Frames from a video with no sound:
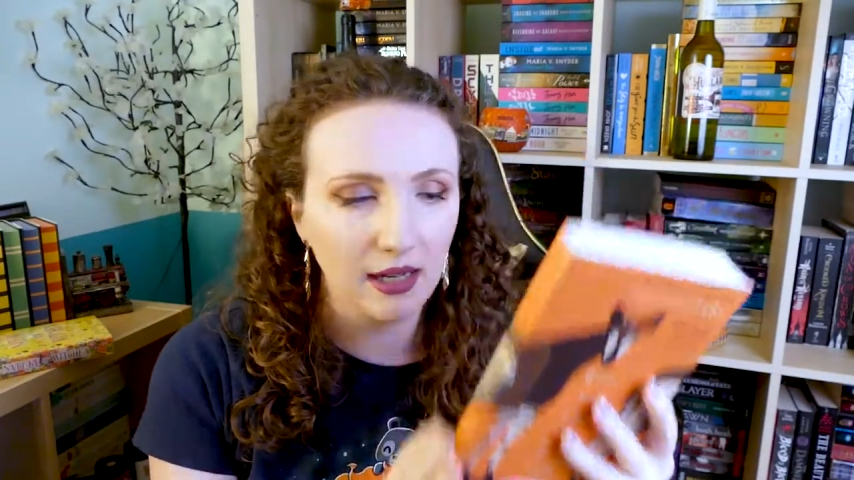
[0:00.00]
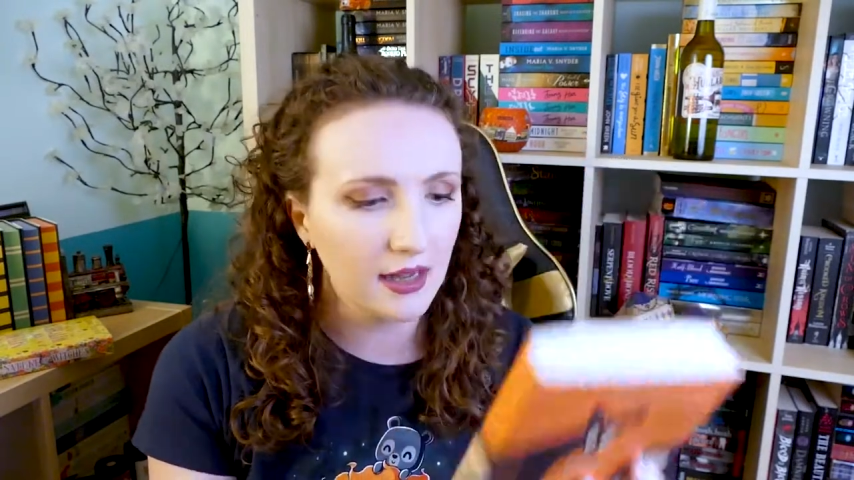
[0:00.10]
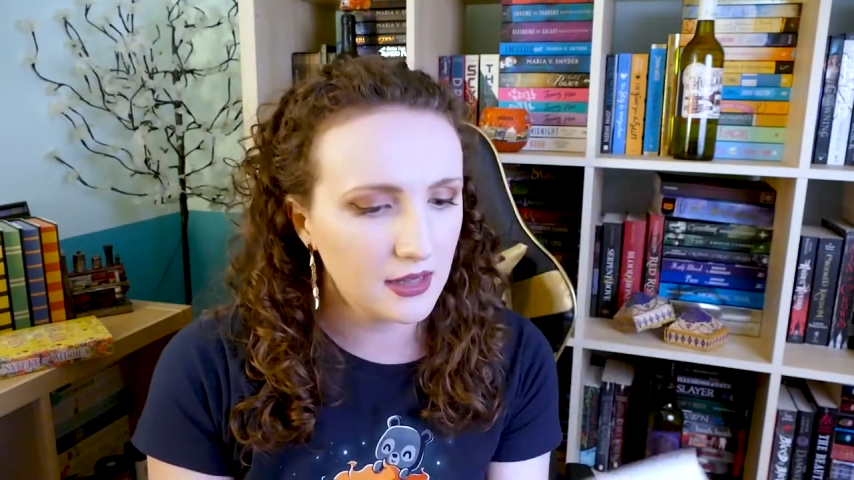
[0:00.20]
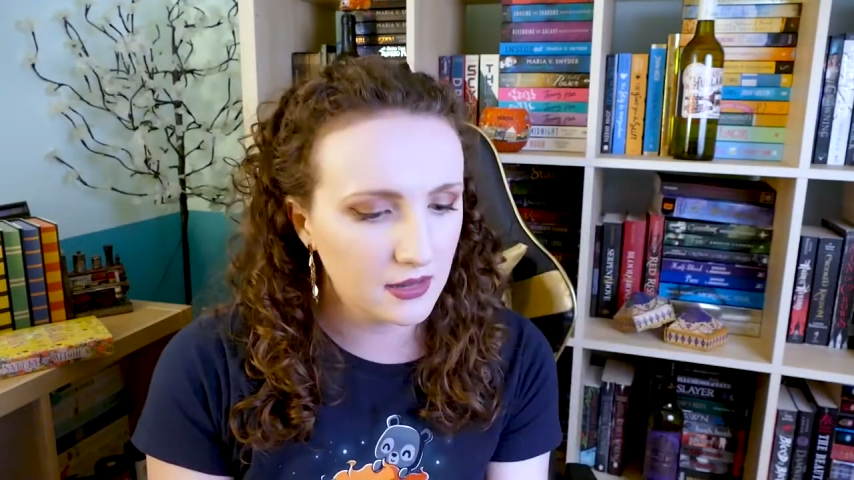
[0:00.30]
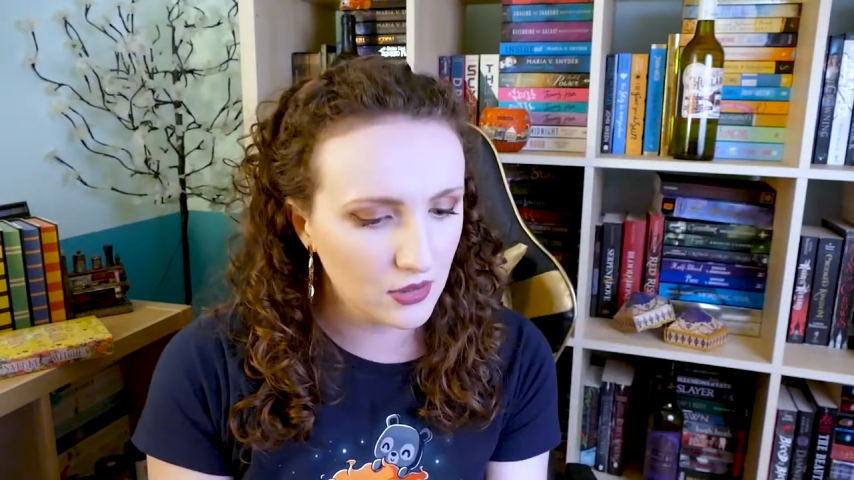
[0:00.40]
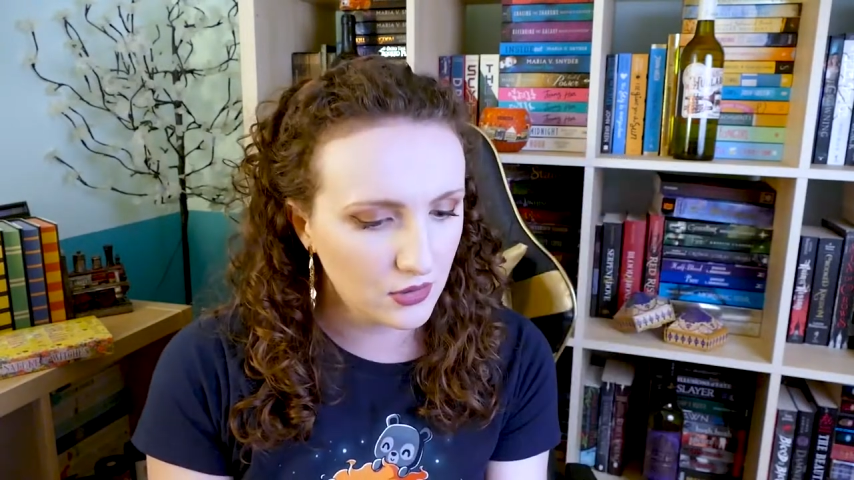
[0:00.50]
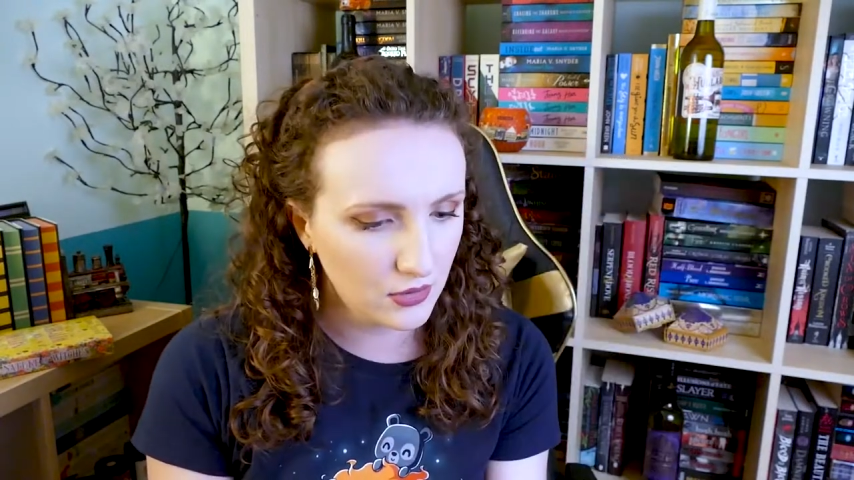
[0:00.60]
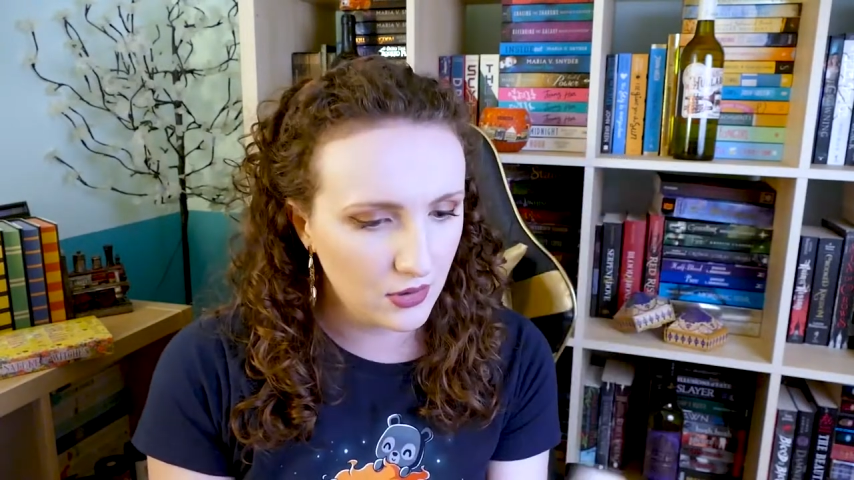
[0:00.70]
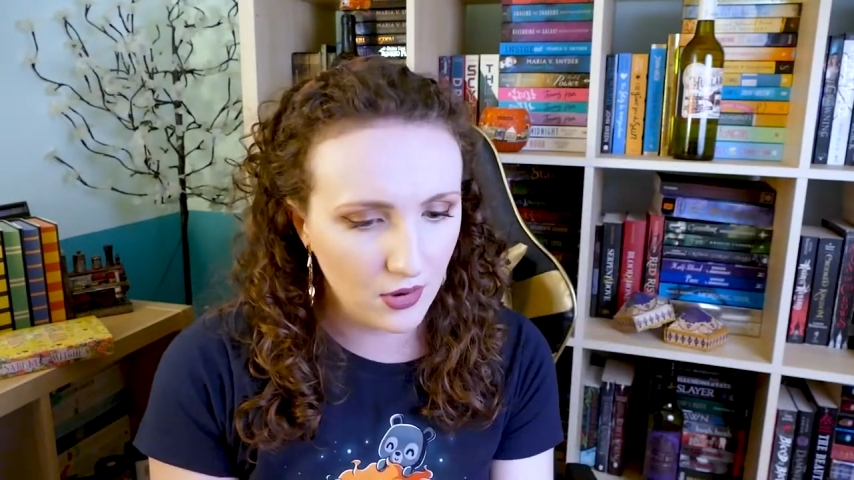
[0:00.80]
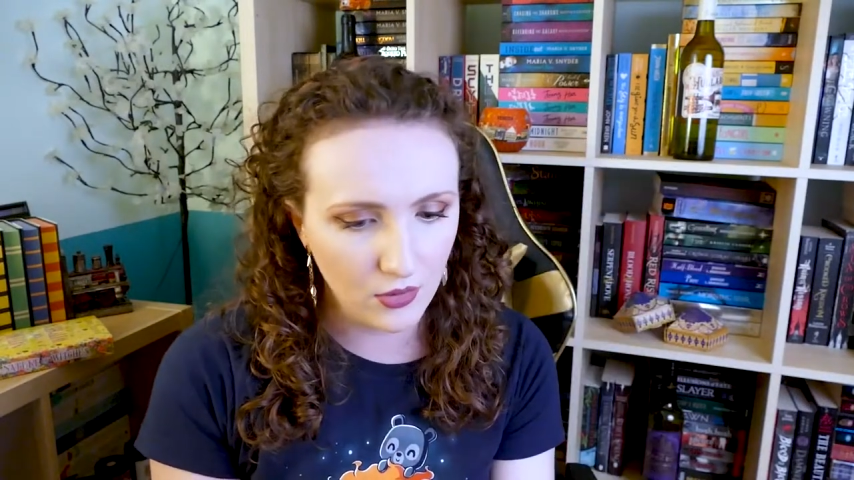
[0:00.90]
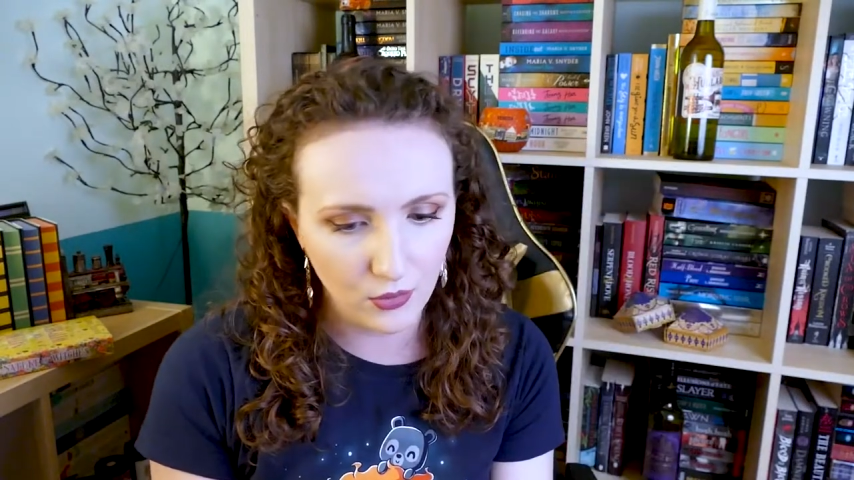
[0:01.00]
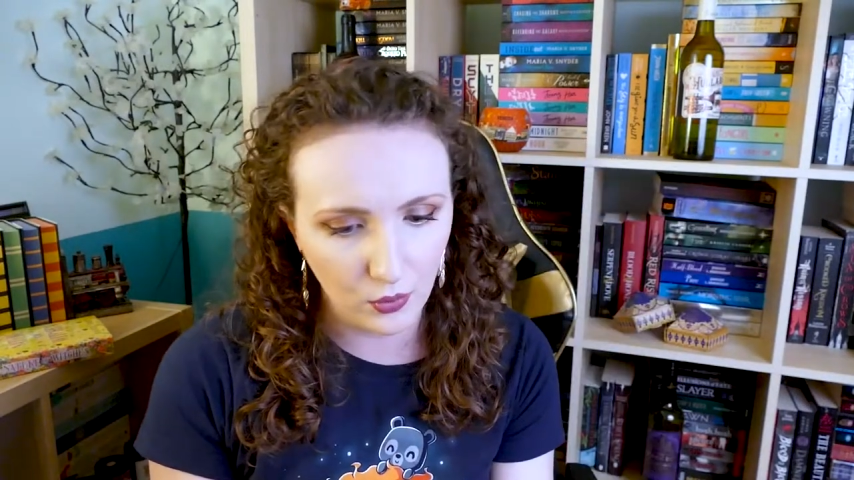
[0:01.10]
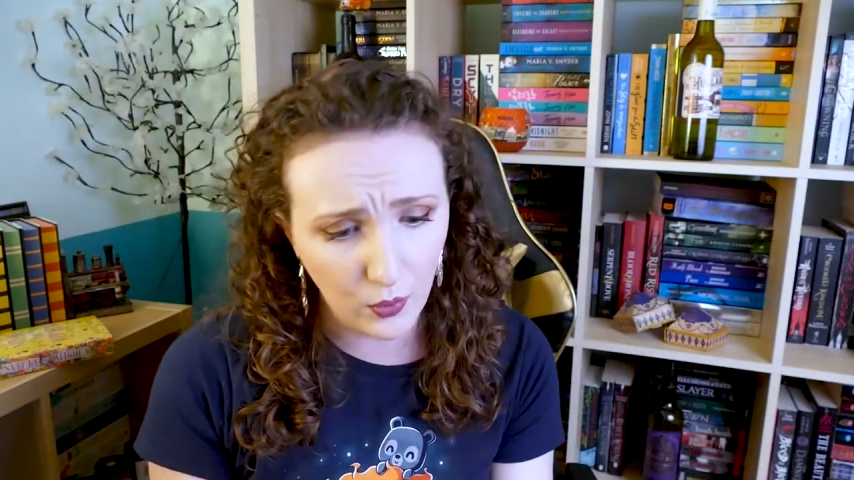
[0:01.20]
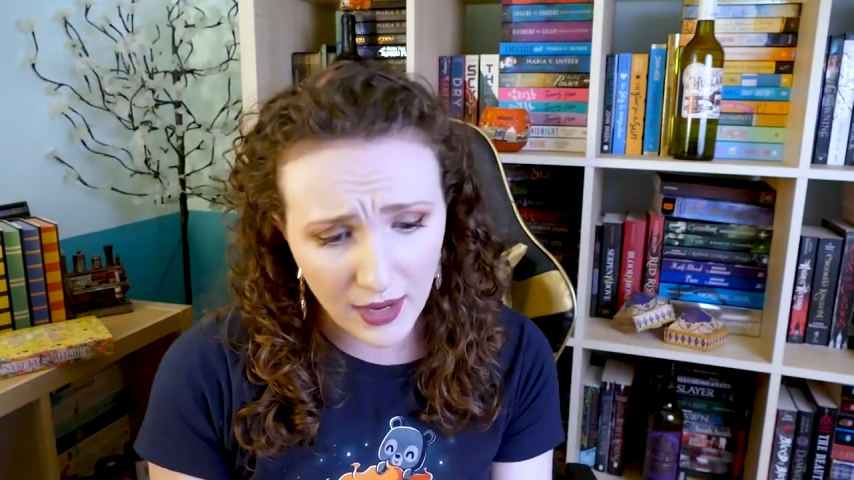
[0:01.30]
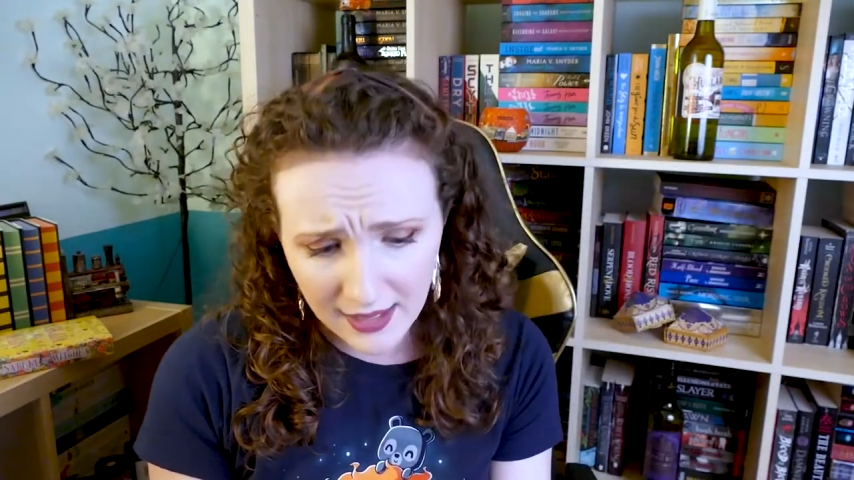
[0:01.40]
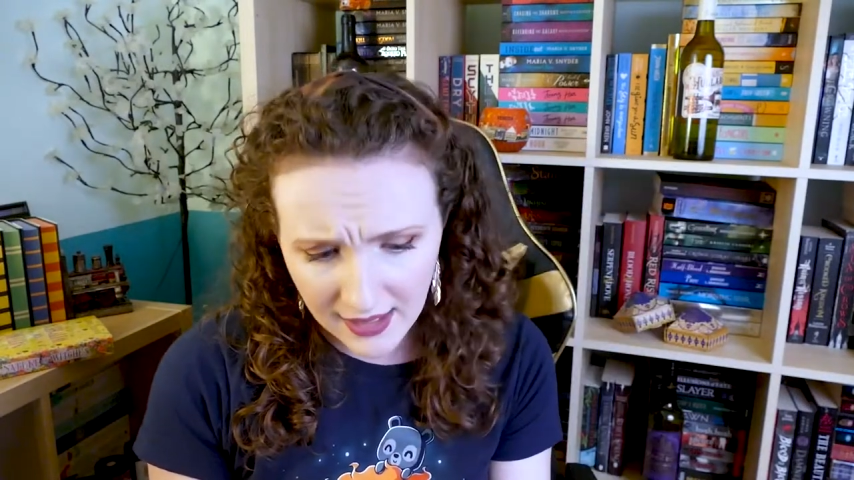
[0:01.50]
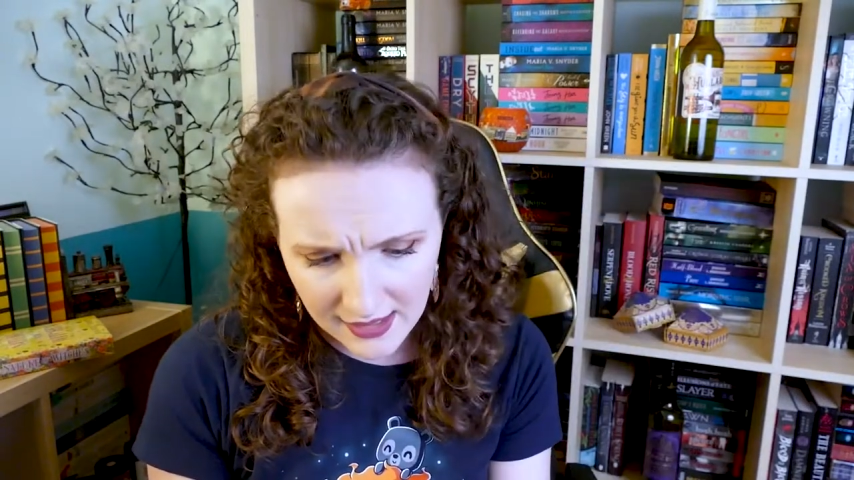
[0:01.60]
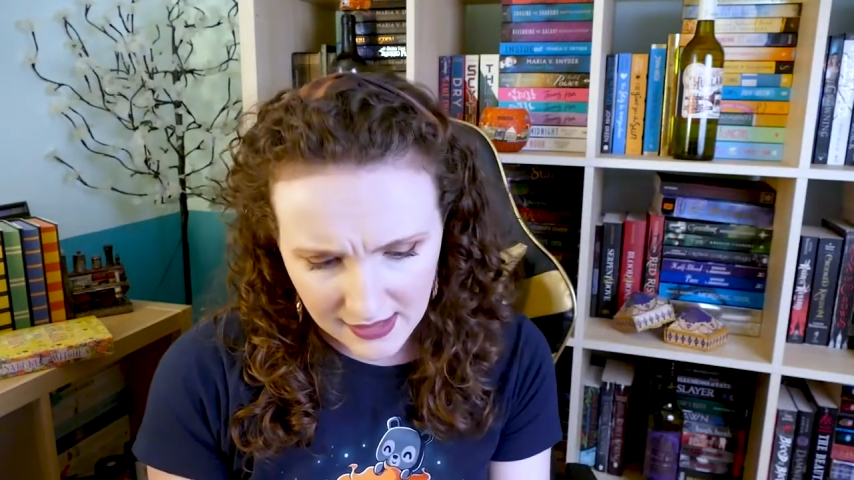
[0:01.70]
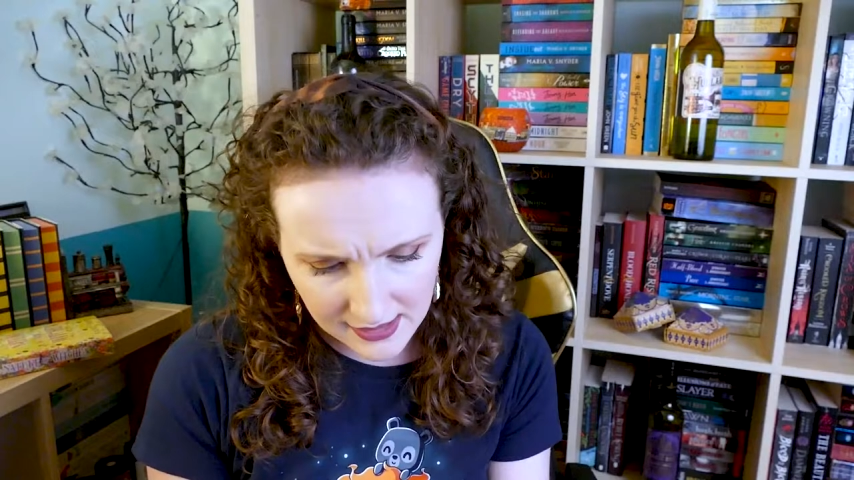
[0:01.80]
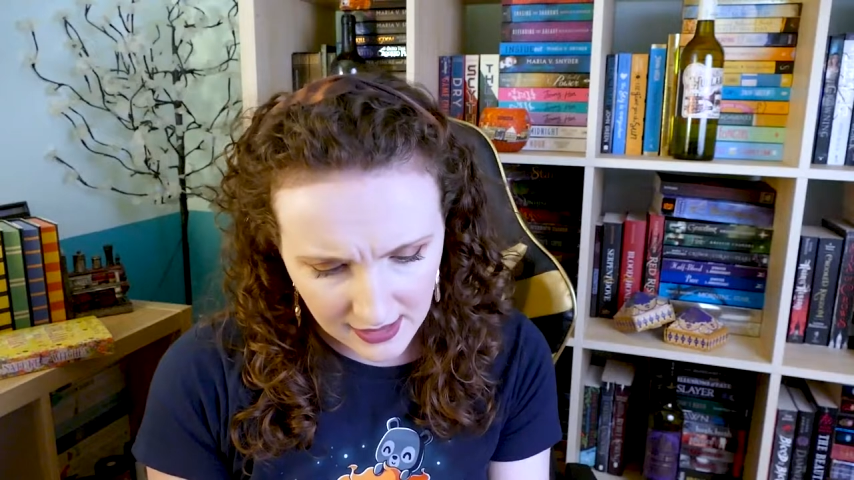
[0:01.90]
I don't know when
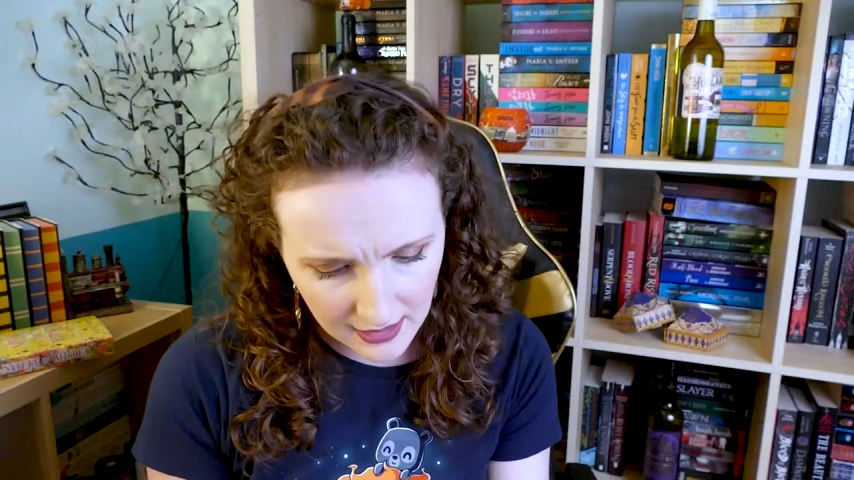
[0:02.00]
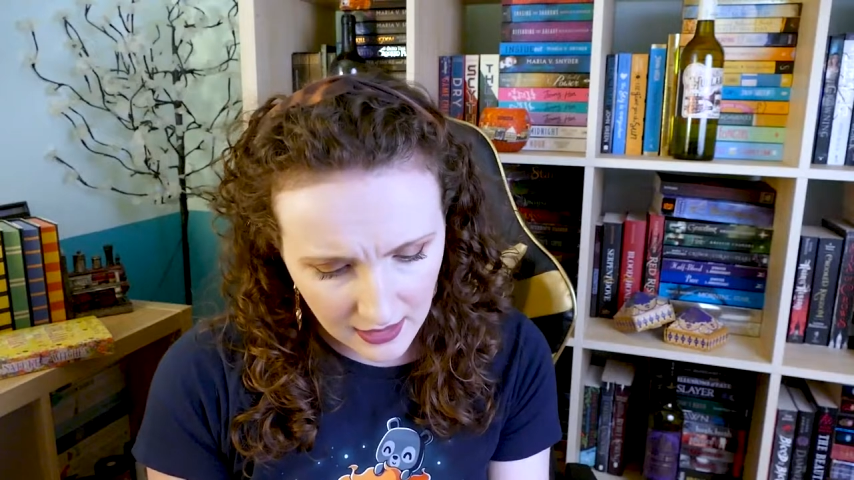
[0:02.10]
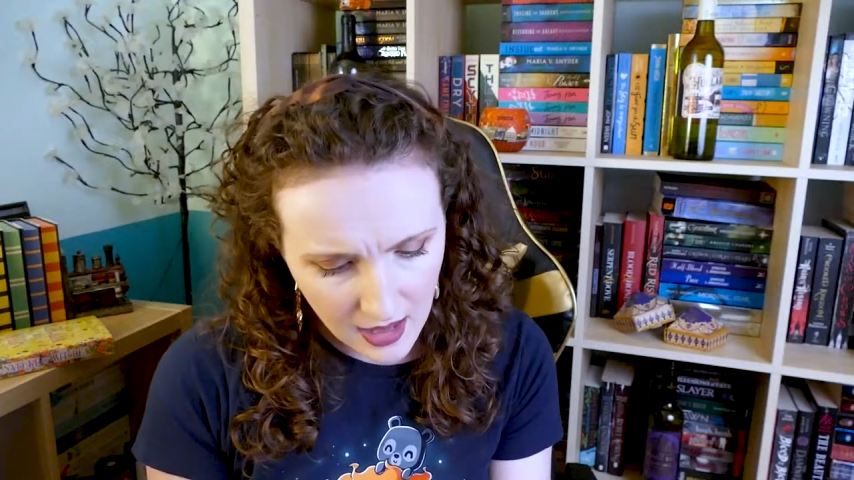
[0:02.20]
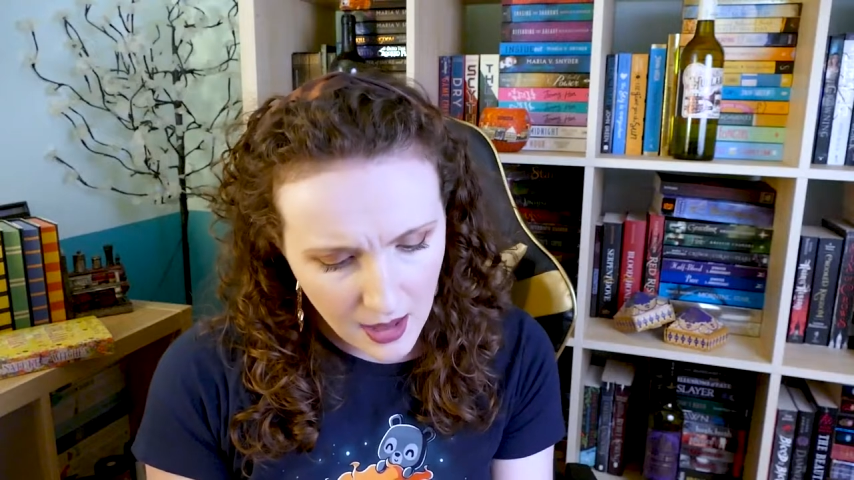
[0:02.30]
it's set,